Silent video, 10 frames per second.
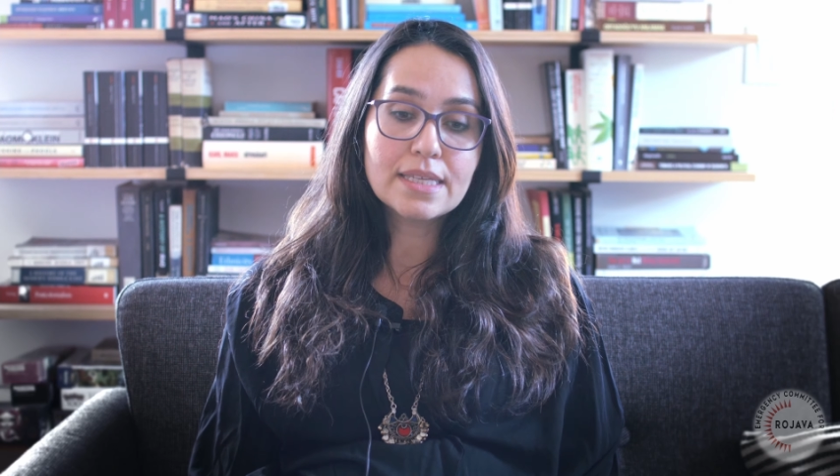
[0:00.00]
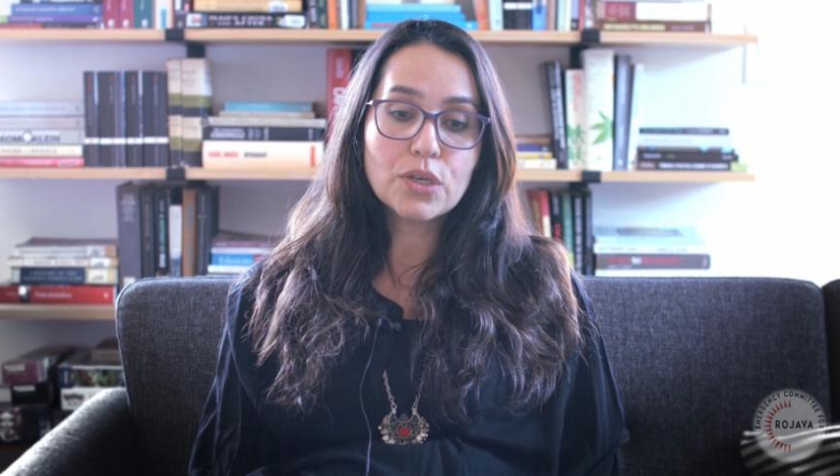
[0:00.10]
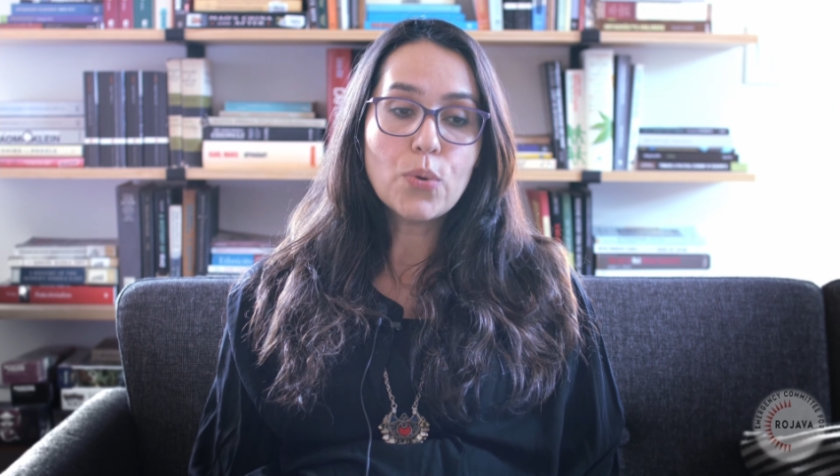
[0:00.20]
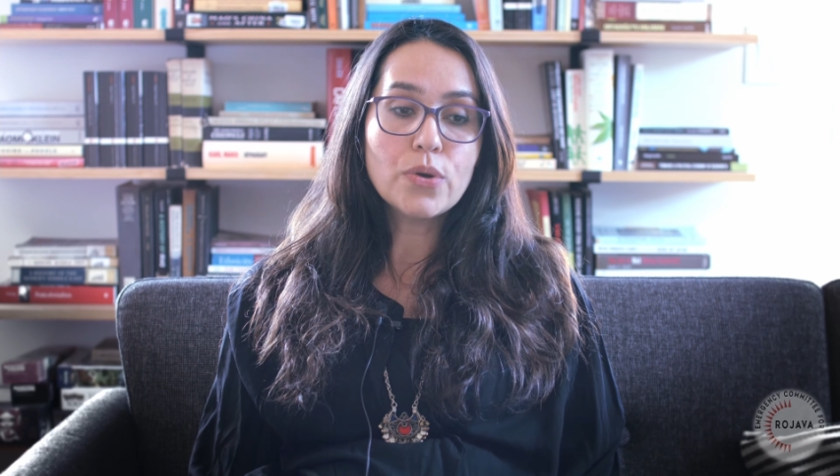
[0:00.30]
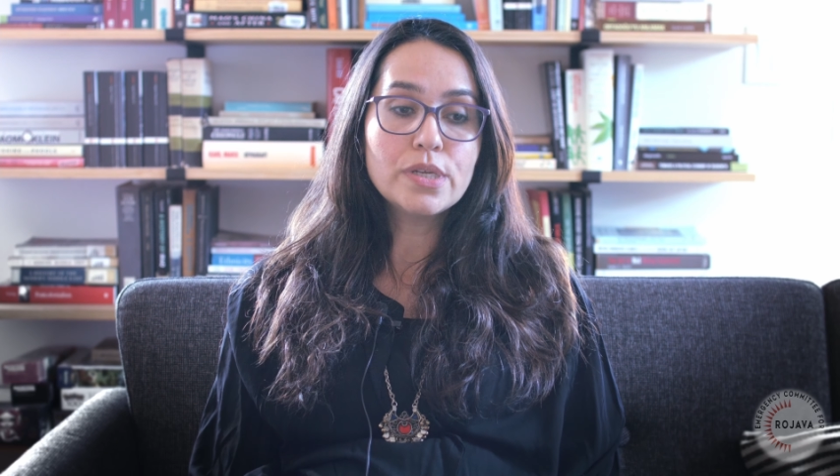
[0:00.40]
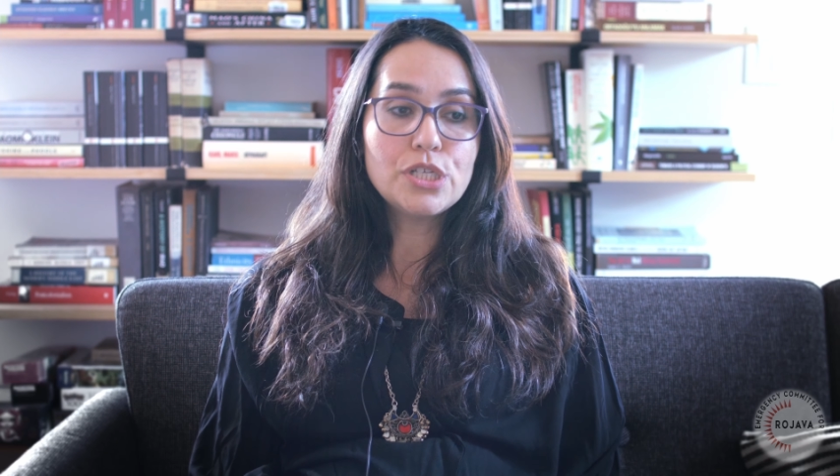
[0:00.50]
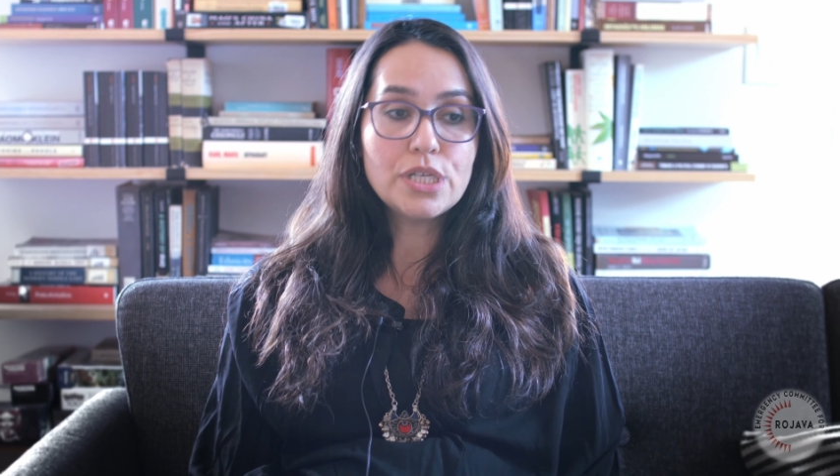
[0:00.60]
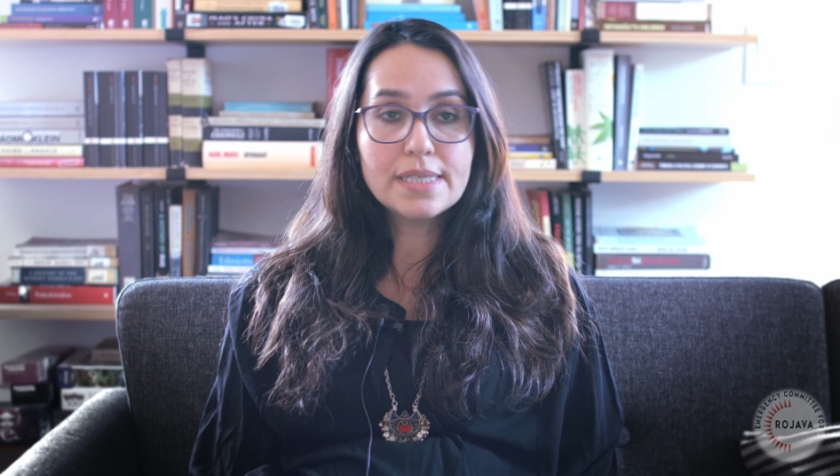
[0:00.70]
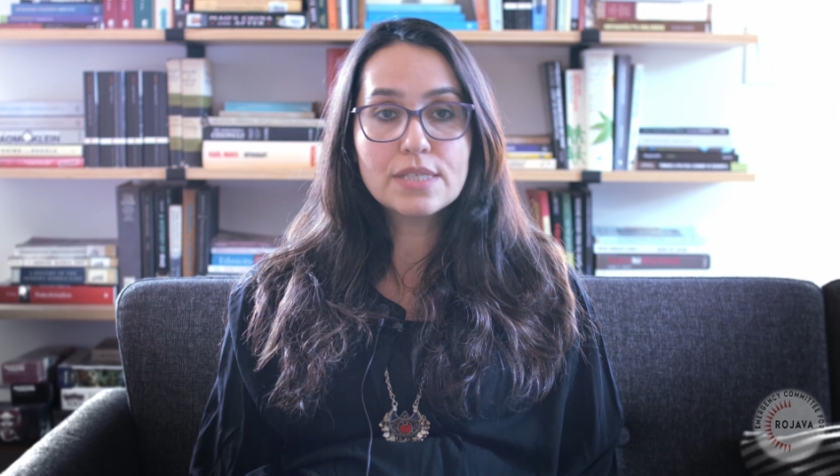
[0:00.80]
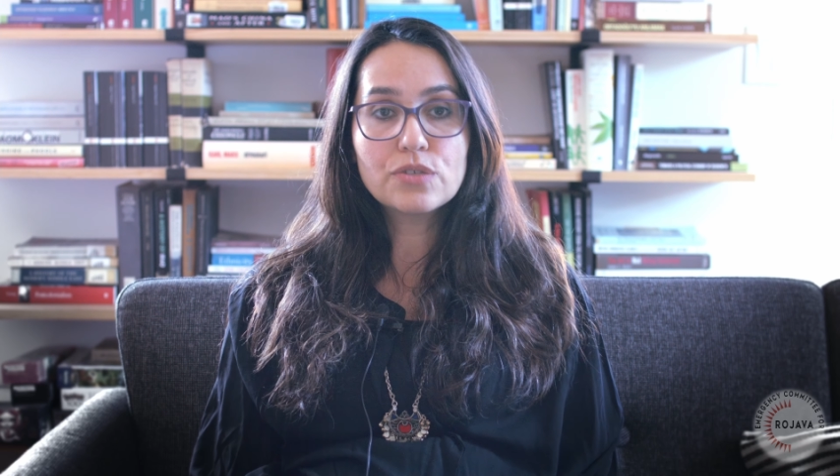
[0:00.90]
the Kurdish
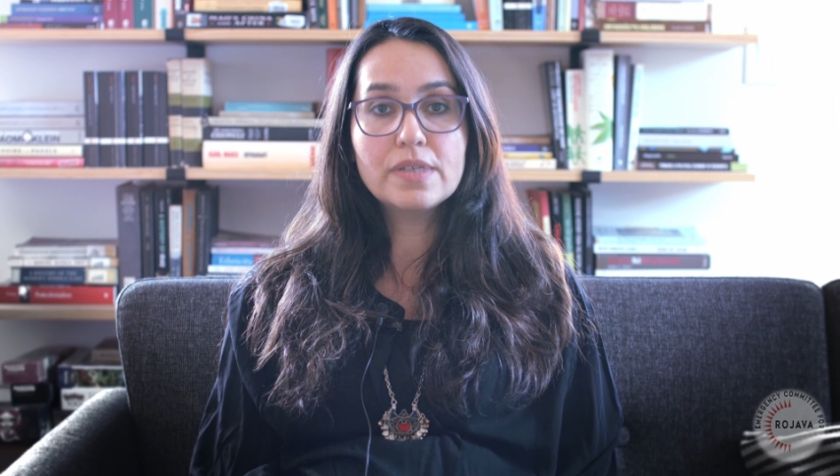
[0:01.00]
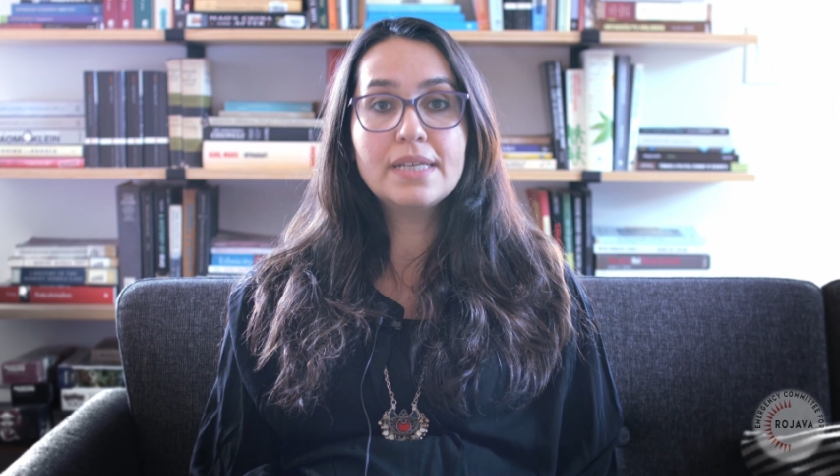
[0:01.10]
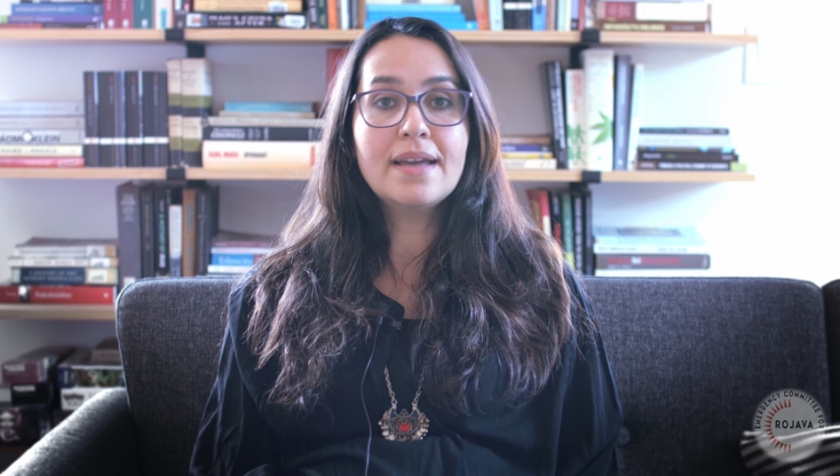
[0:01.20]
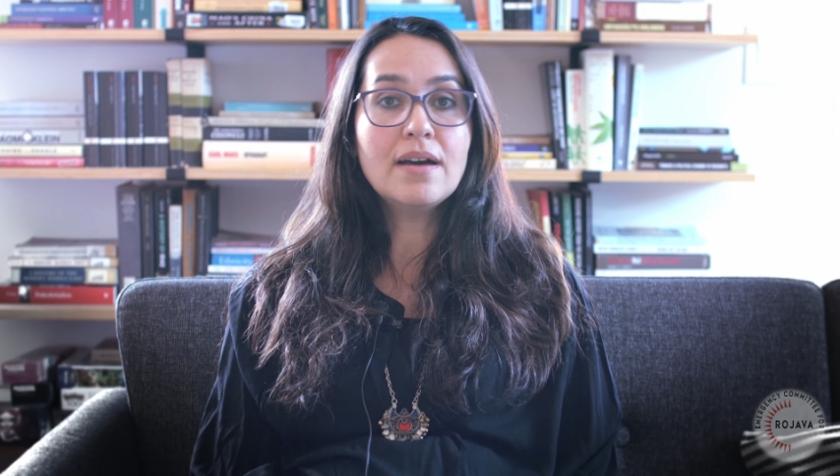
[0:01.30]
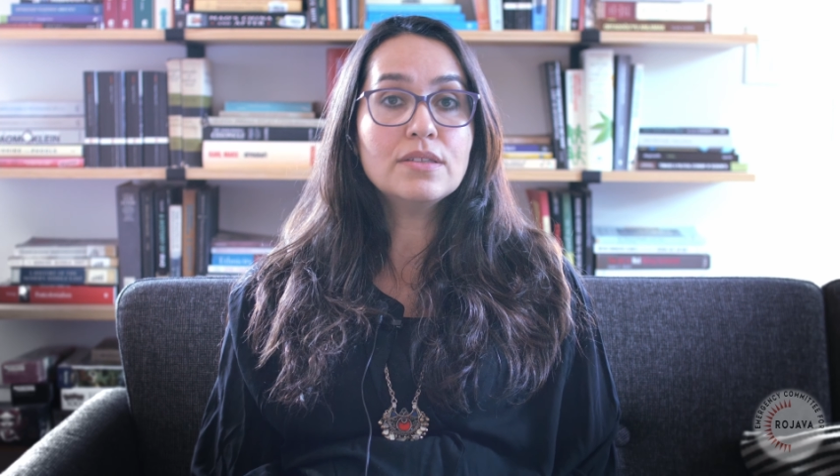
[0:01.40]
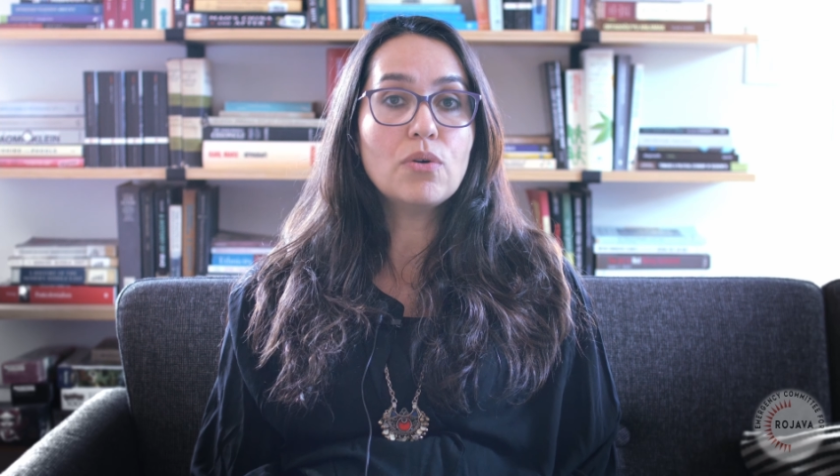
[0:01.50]
history, not